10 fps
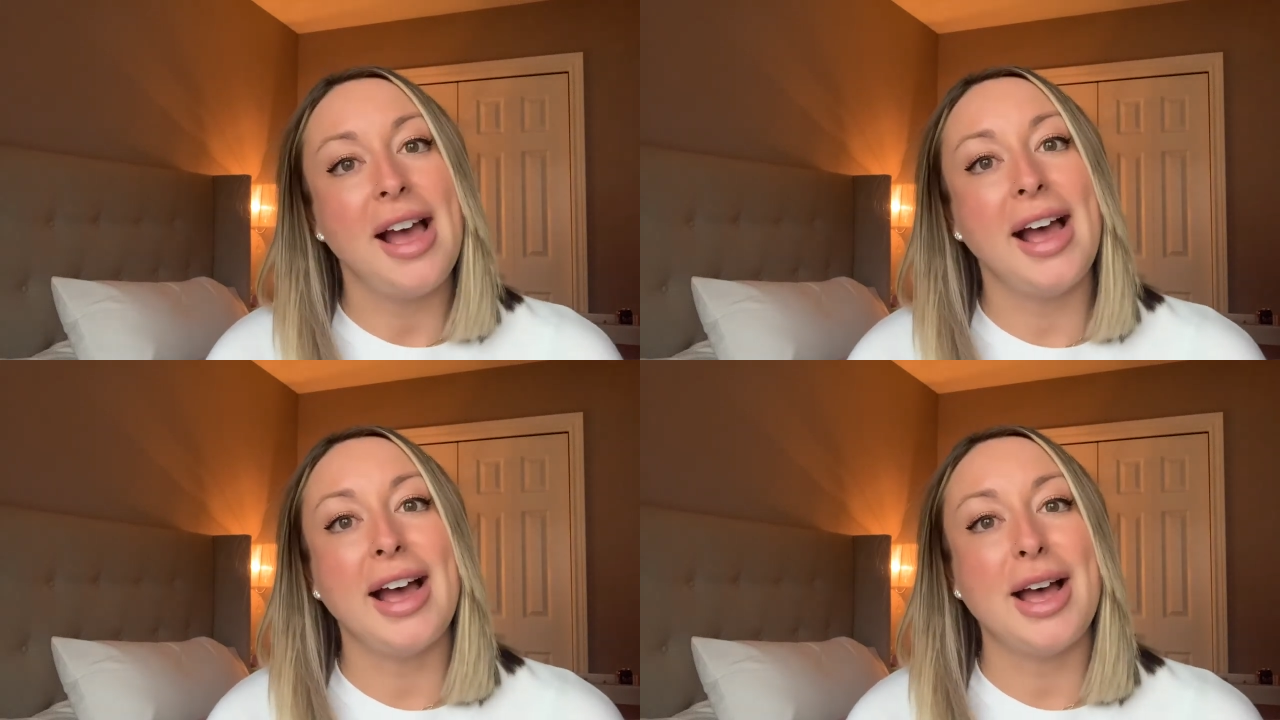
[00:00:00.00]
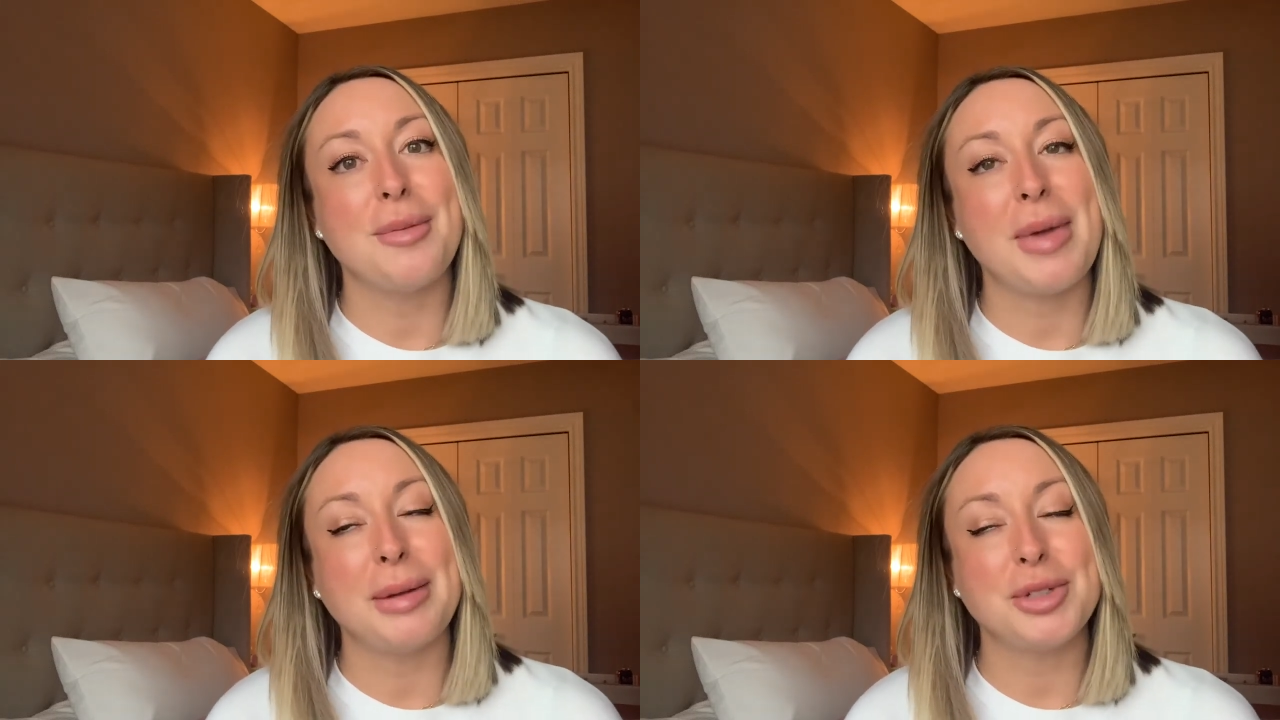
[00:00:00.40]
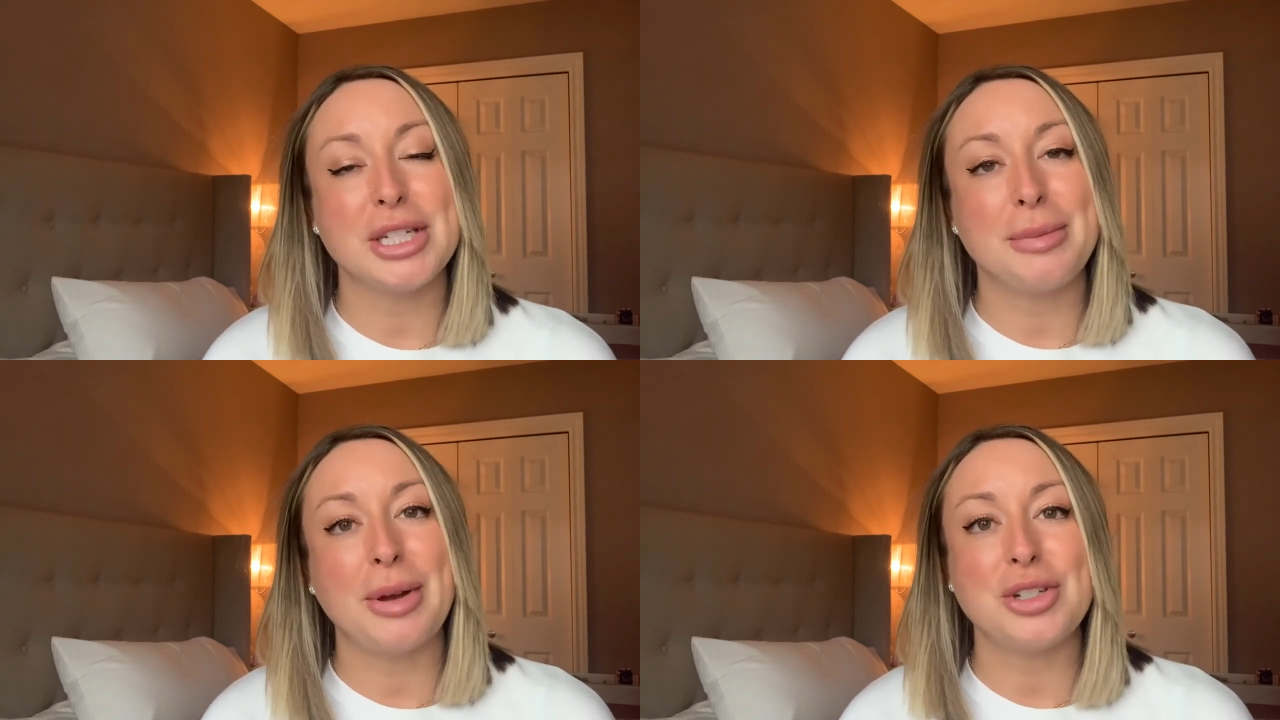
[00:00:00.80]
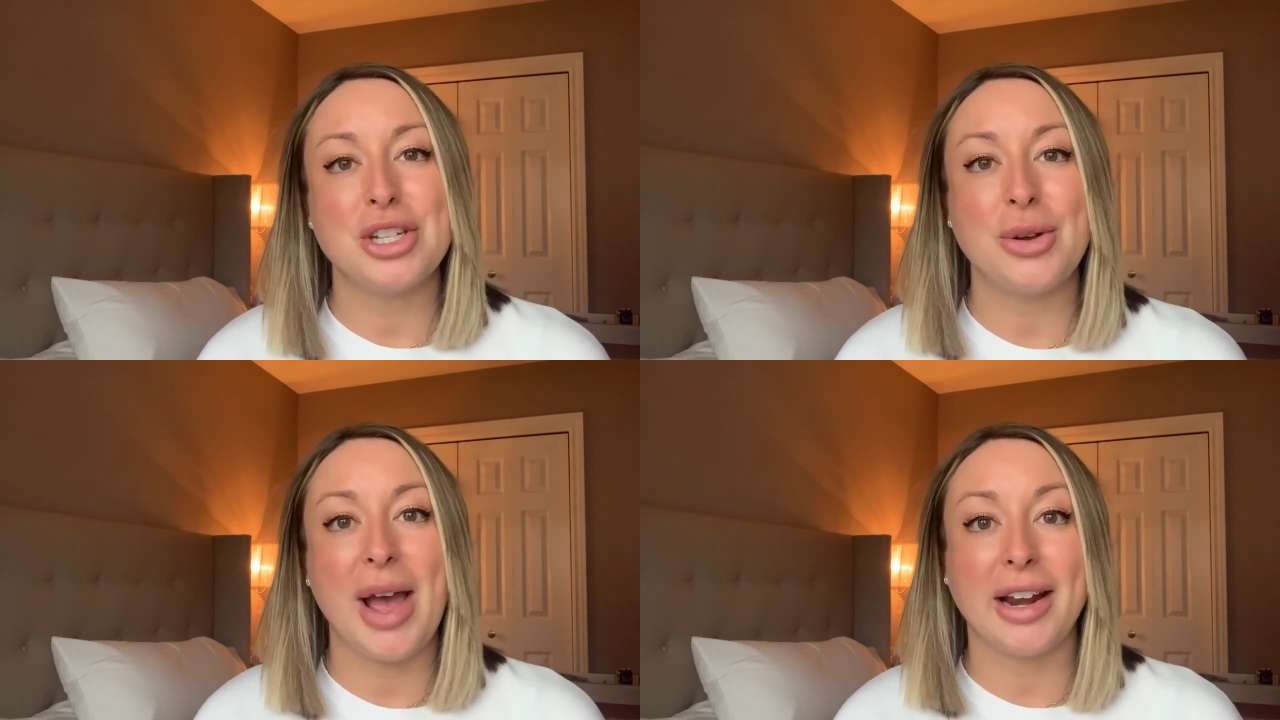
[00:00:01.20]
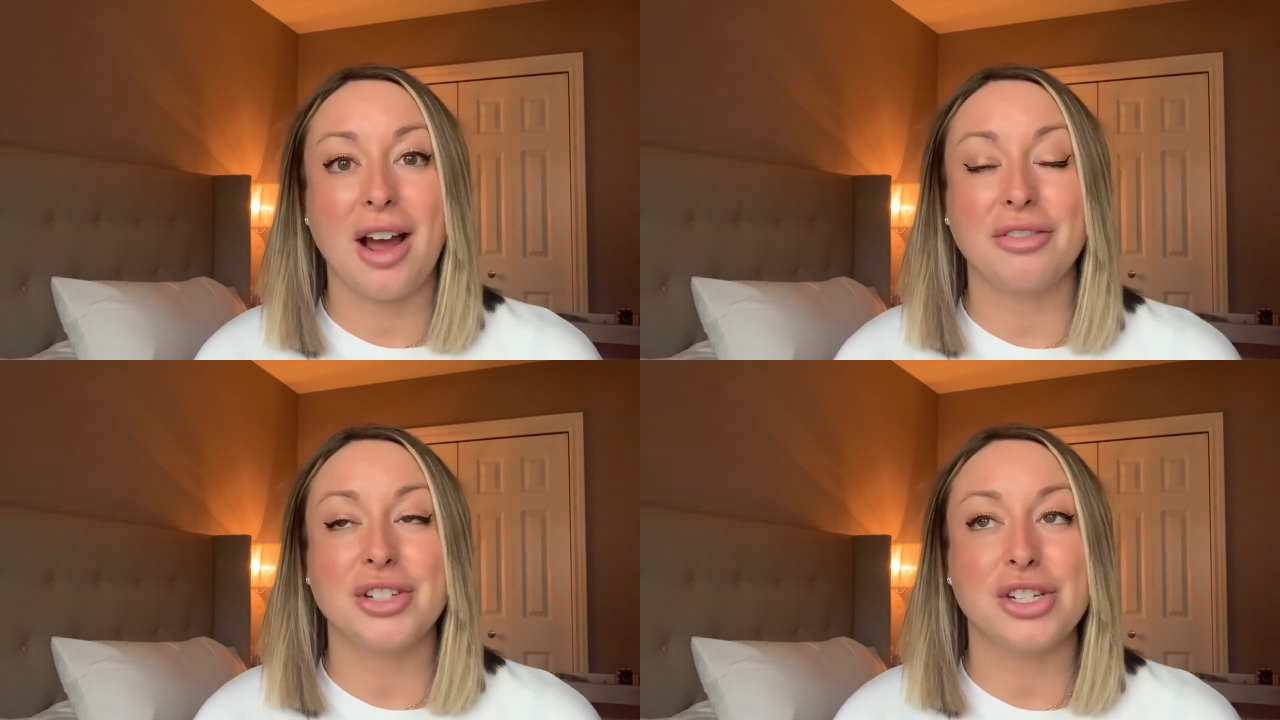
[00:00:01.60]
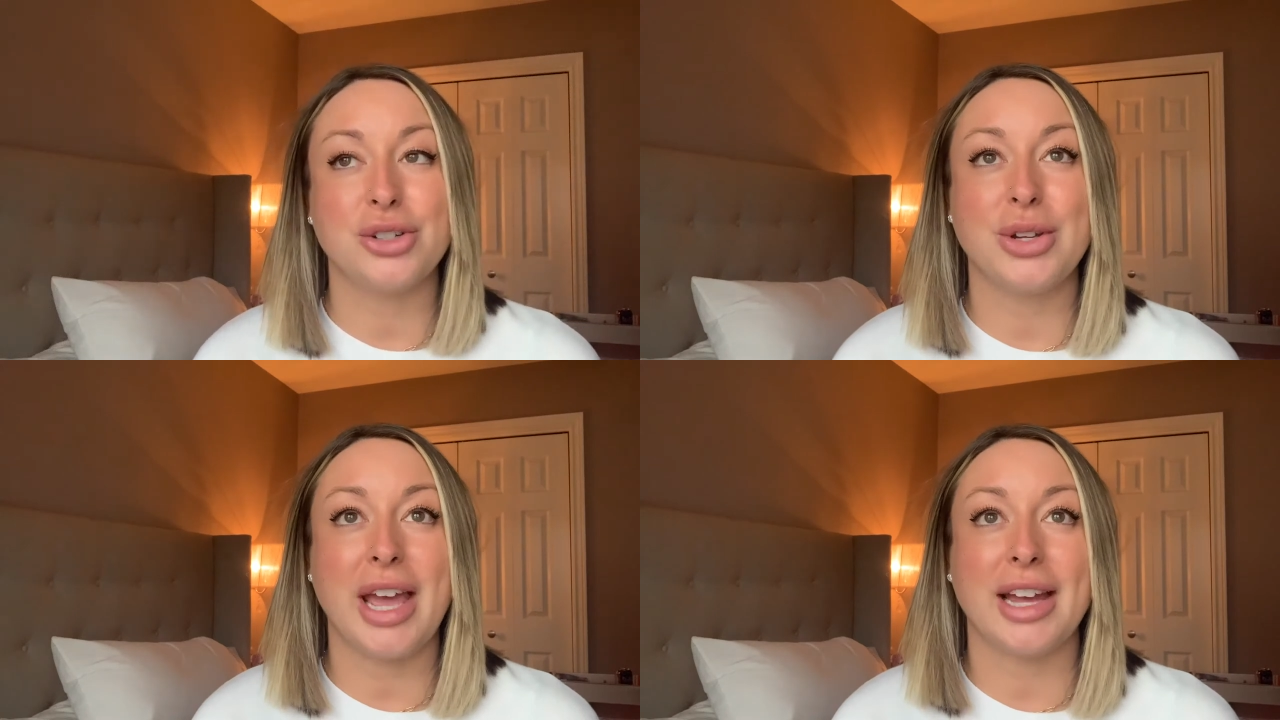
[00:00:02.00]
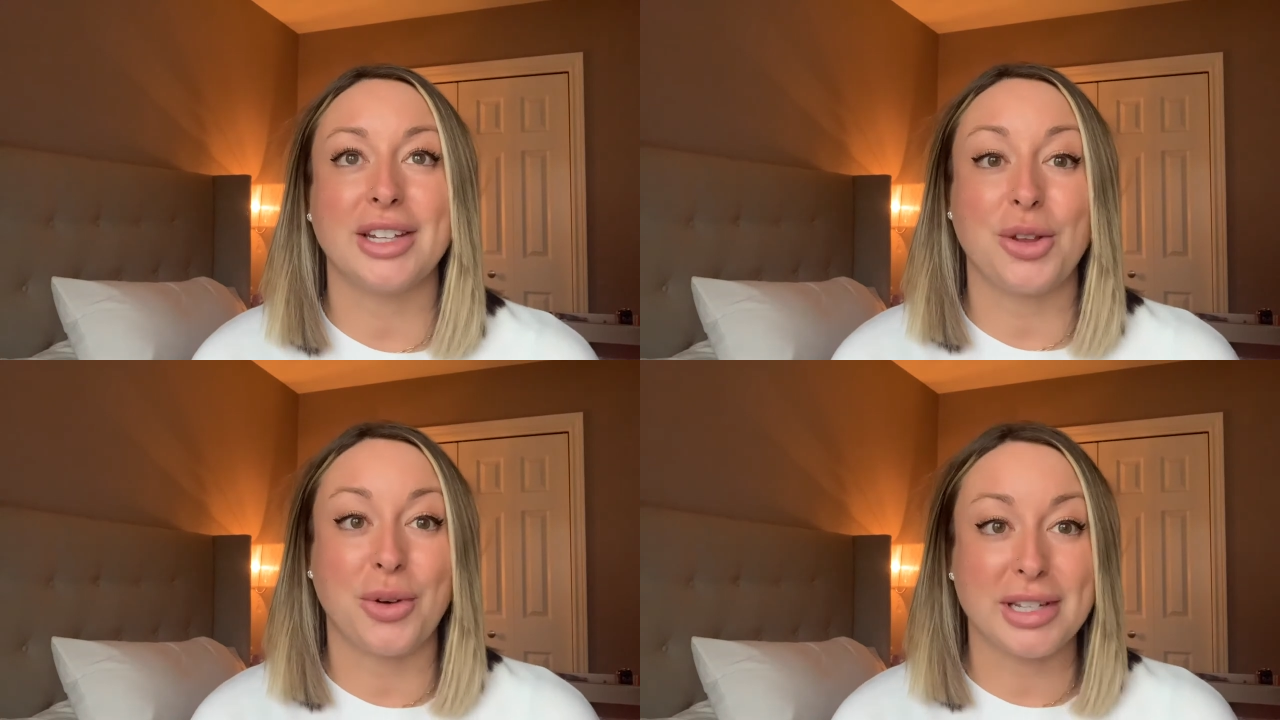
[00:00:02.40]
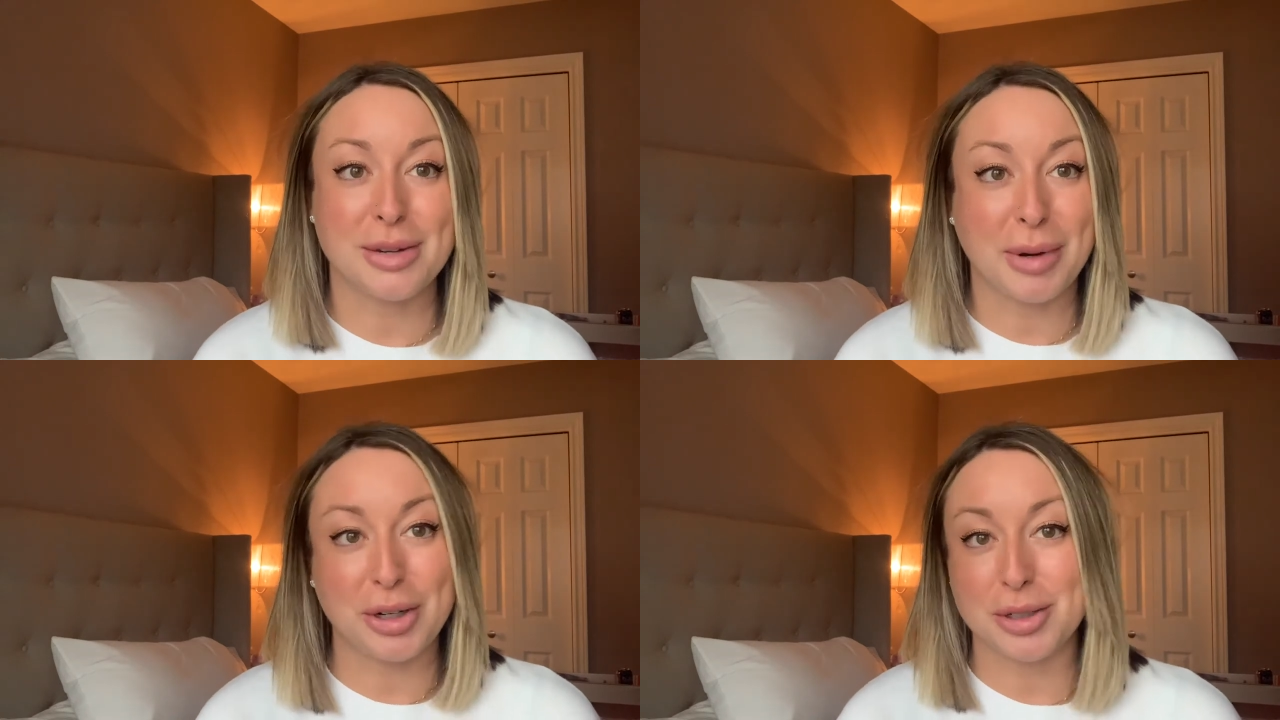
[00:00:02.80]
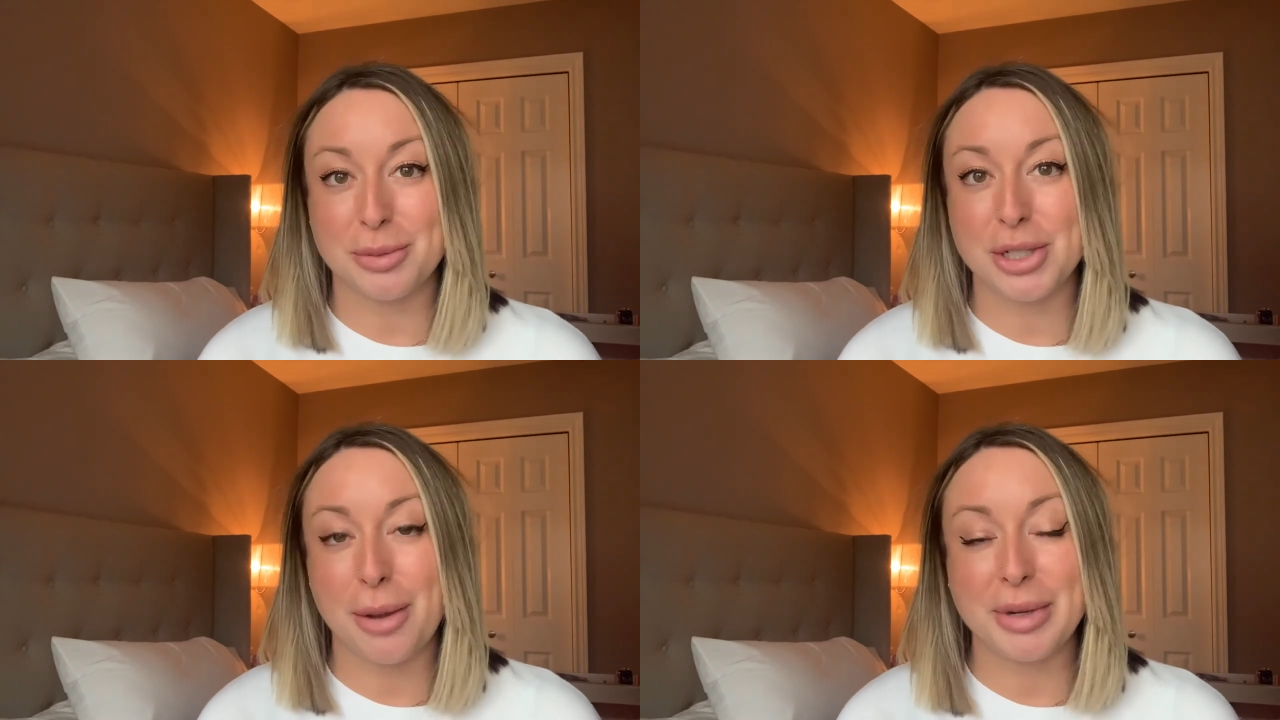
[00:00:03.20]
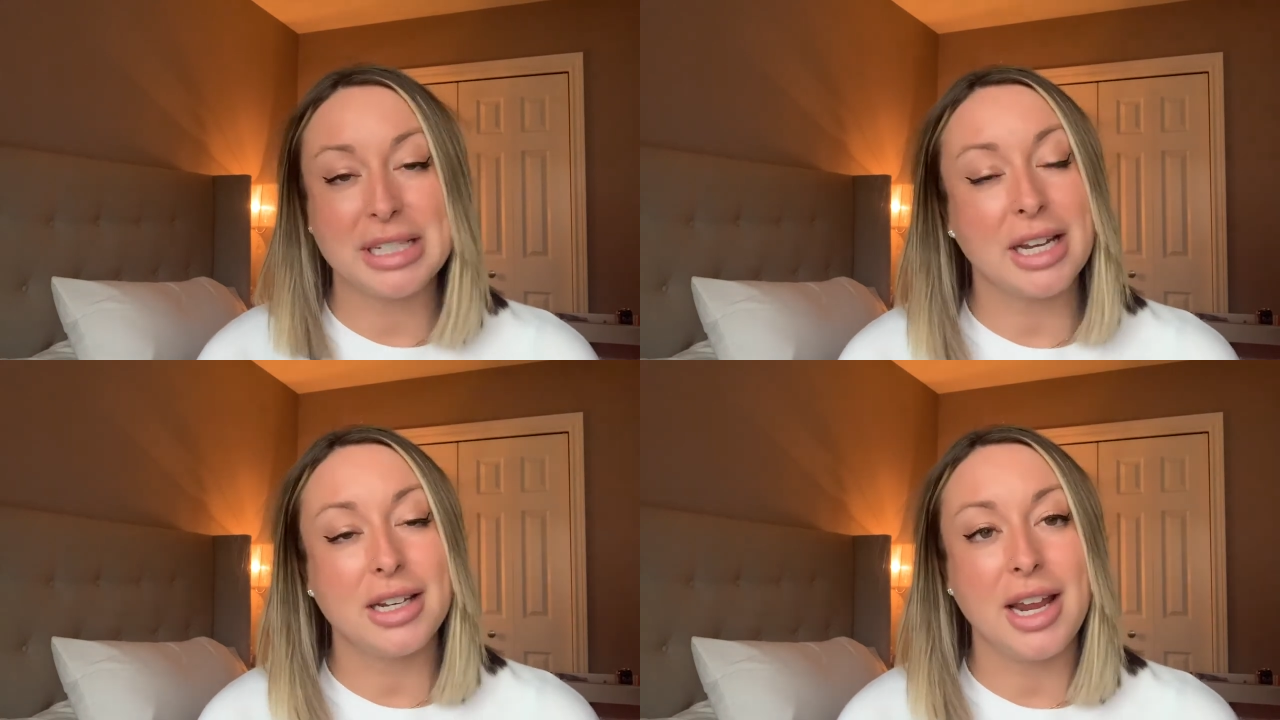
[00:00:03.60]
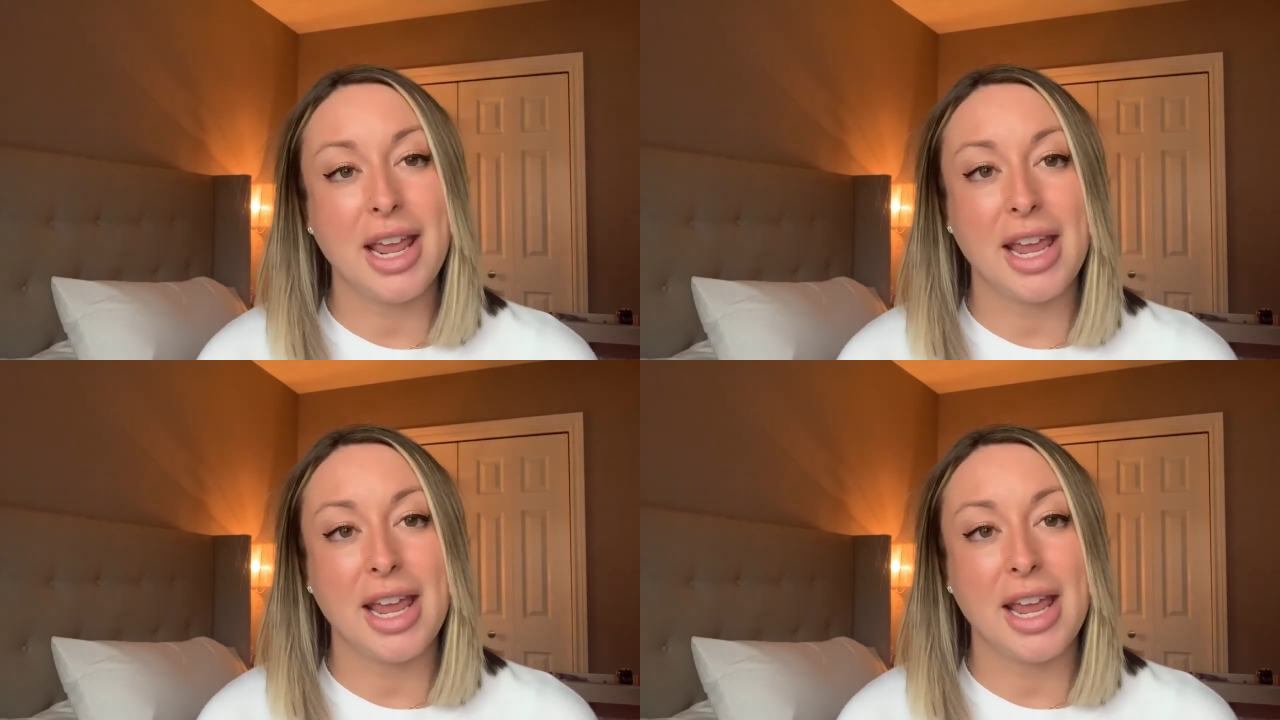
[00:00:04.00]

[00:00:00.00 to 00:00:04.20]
I'm just about to head off to get the rest of my Christmas shopping done